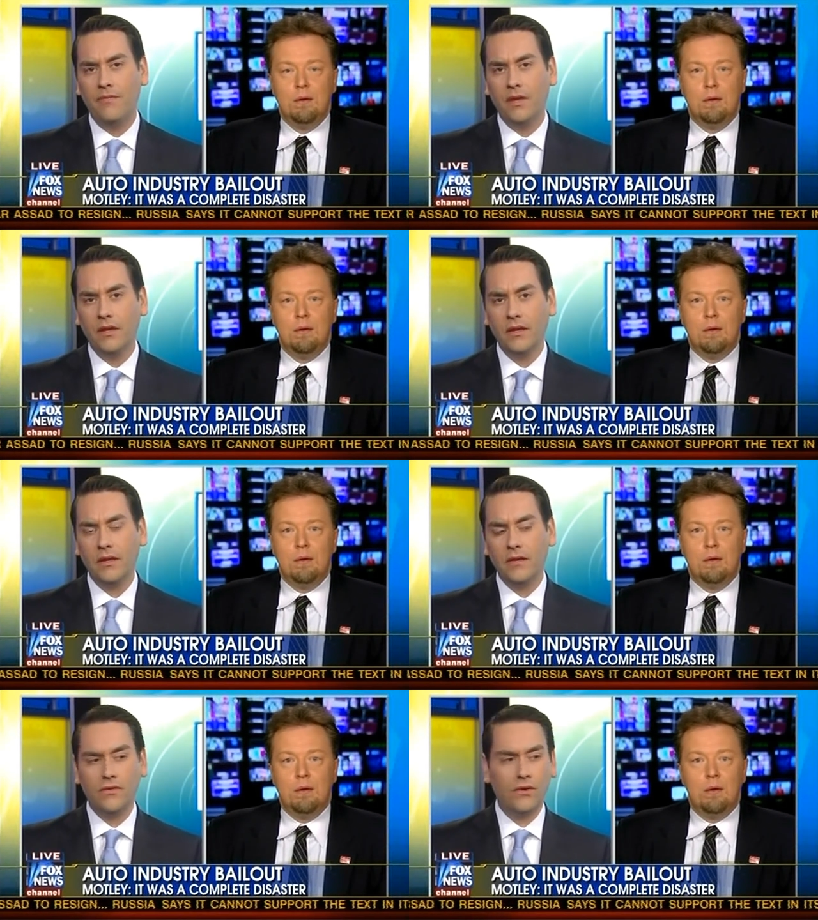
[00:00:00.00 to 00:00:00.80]
Speaker 1: of it.
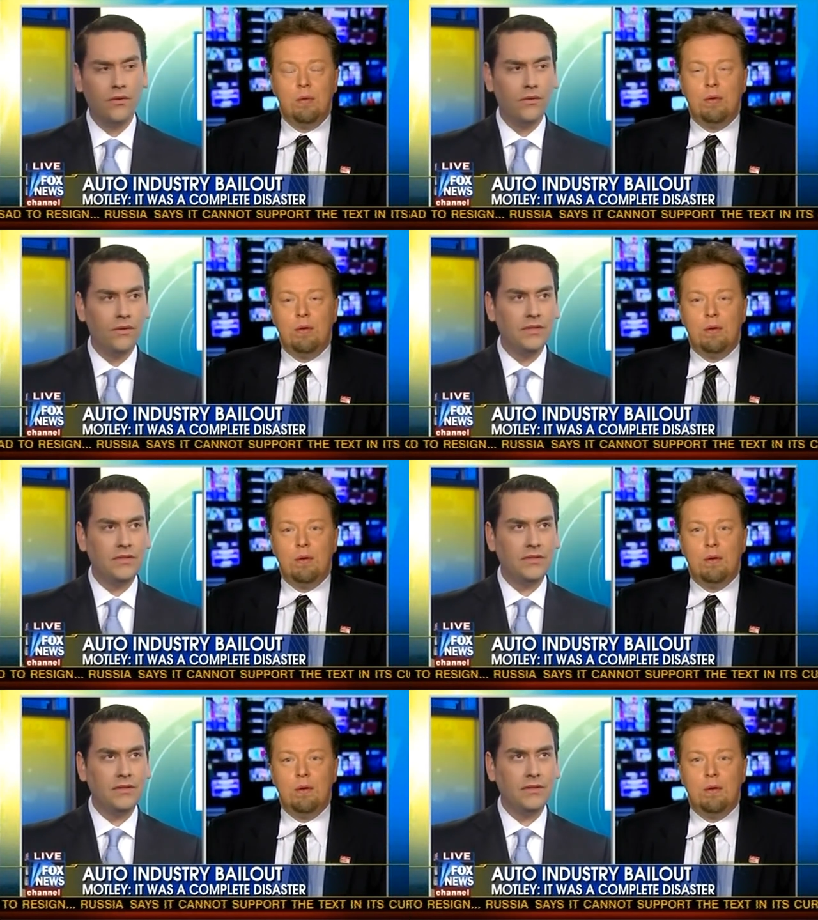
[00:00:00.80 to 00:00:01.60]
So
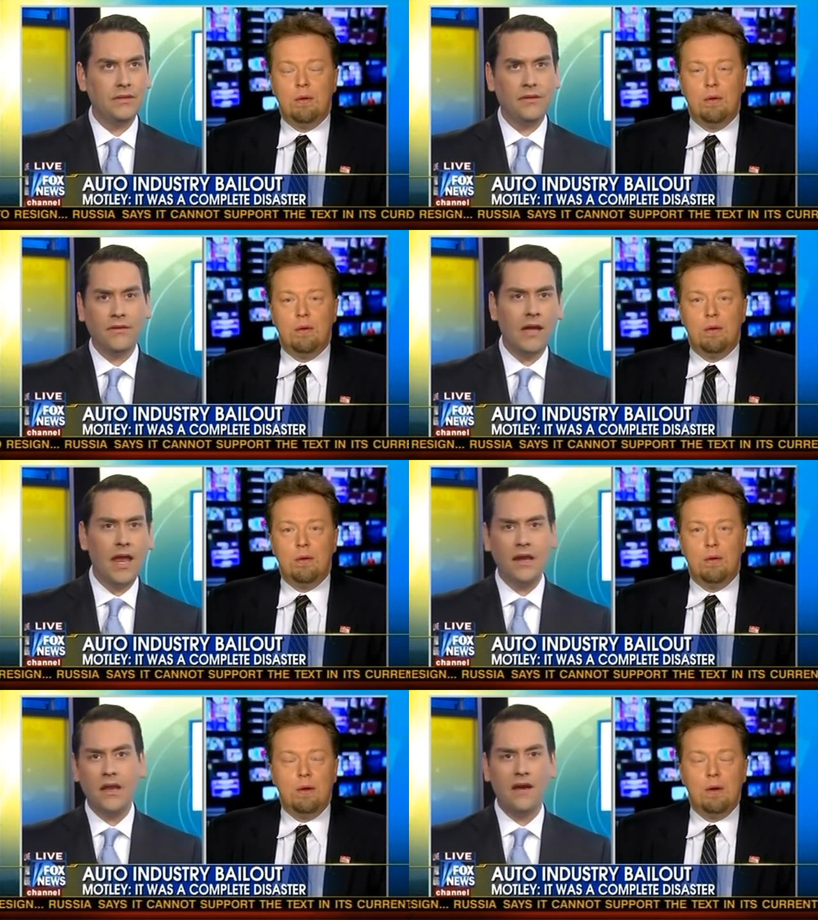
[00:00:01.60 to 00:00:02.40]
is there
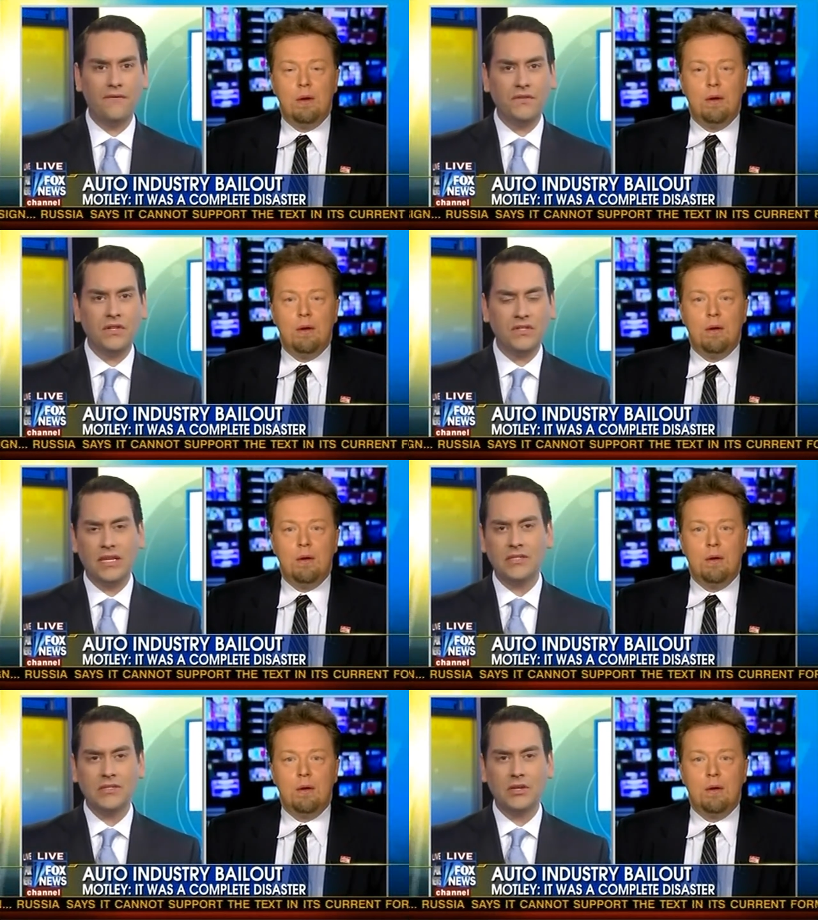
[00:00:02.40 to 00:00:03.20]
not enough
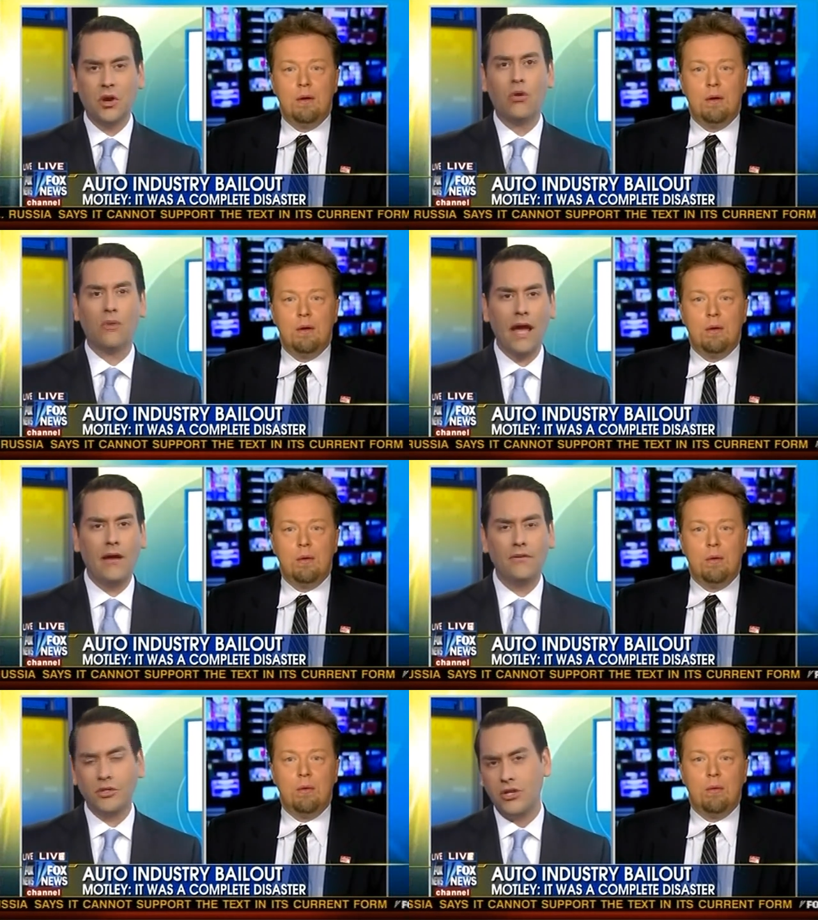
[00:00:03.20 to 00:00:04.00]
success to go
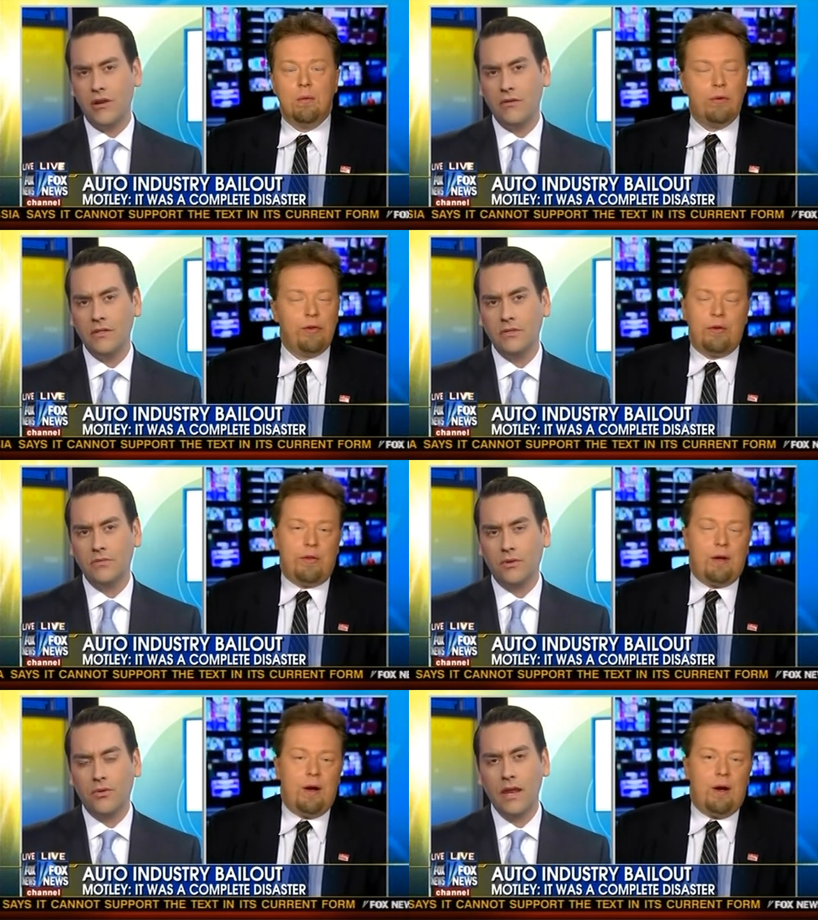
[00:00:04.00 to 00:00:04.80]
around to share
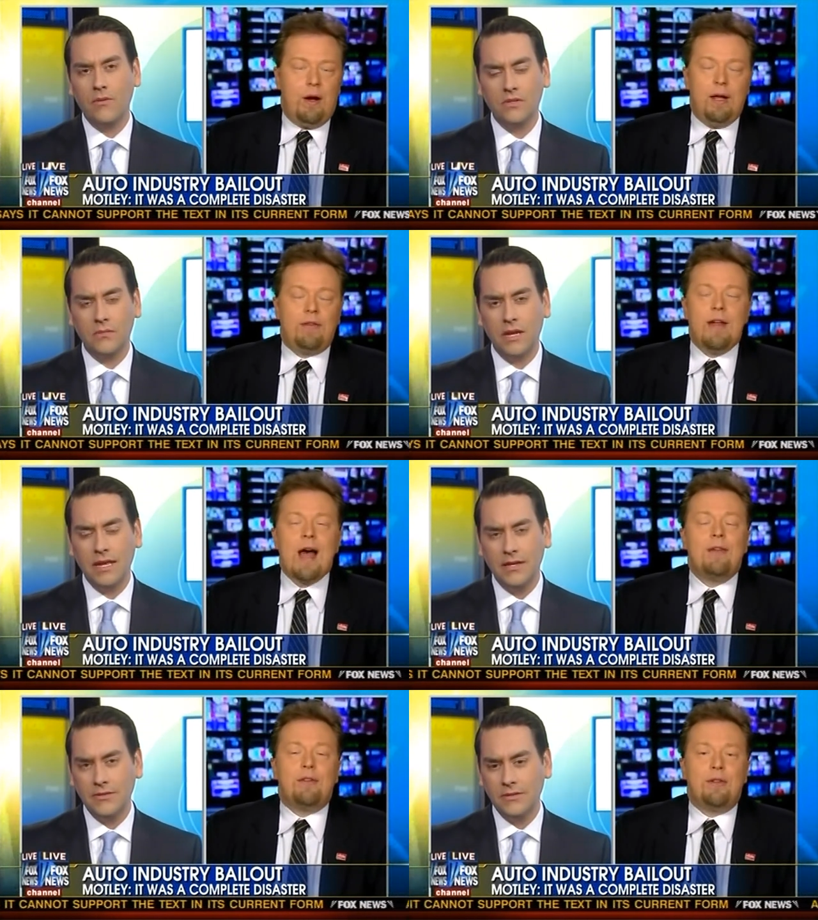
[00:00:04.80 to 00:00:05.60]
this with credit with
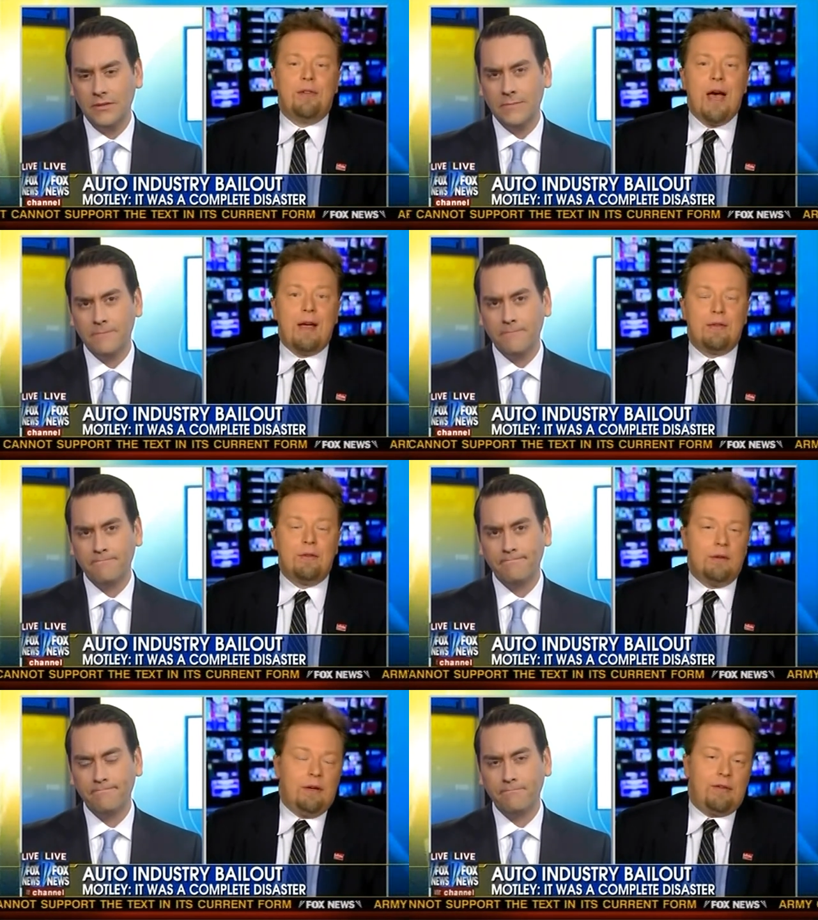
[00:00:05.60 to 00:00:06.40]
somebody else? It's not a
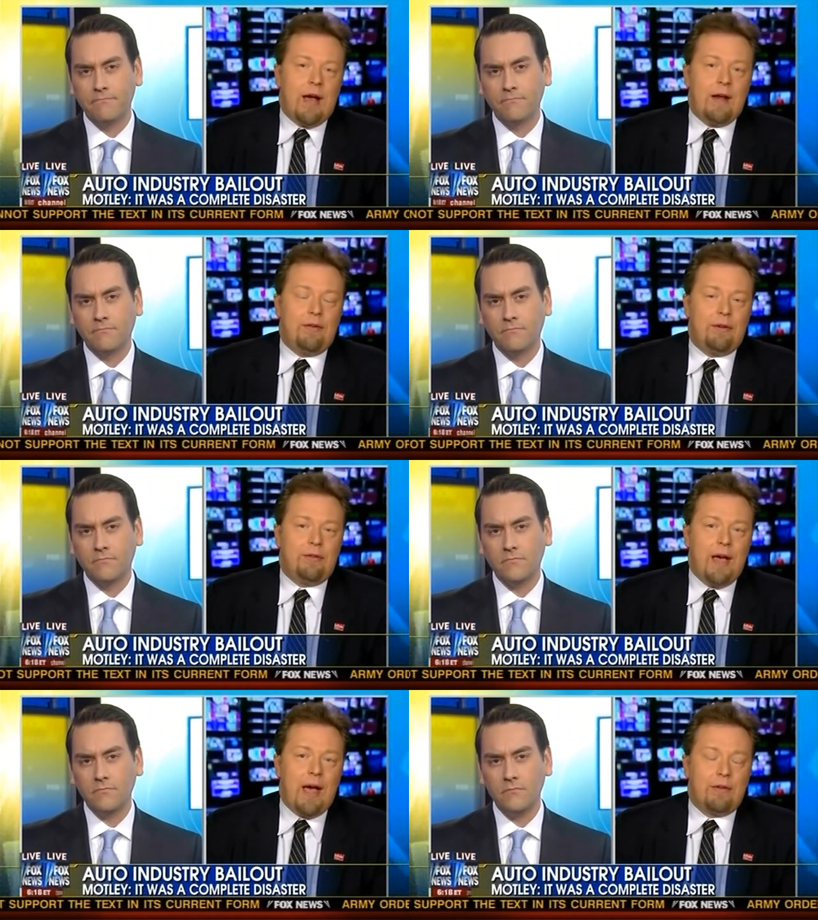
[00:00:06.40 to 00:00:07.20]
Speaker 2: success. It's not a
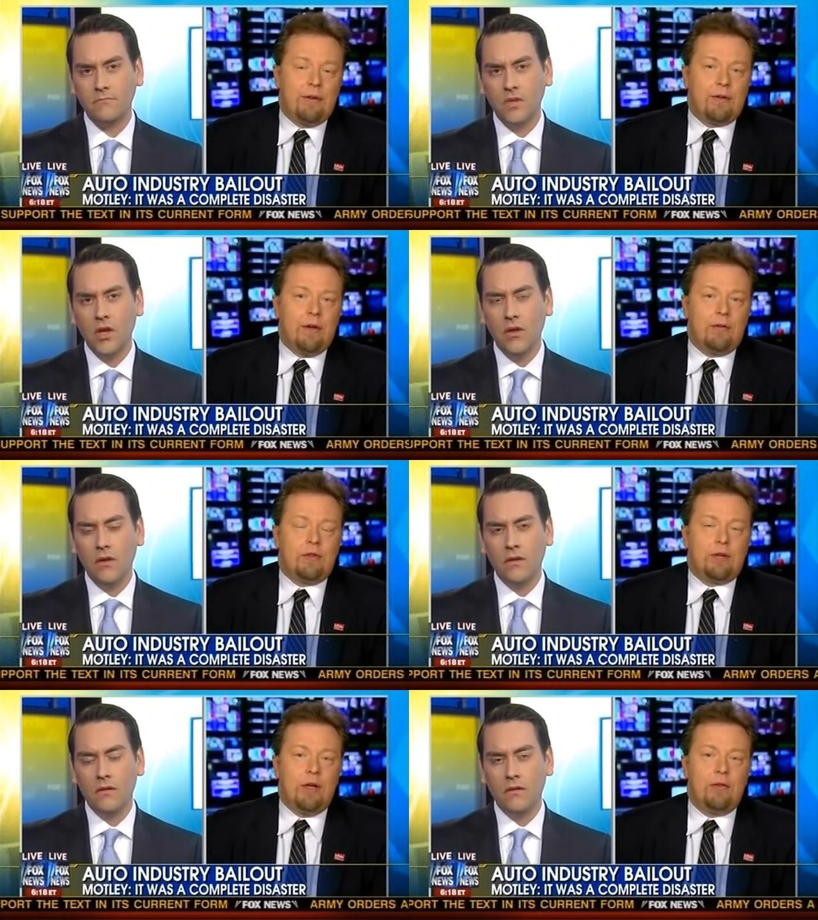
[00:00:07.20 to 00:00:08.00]
success. It's a, it's a,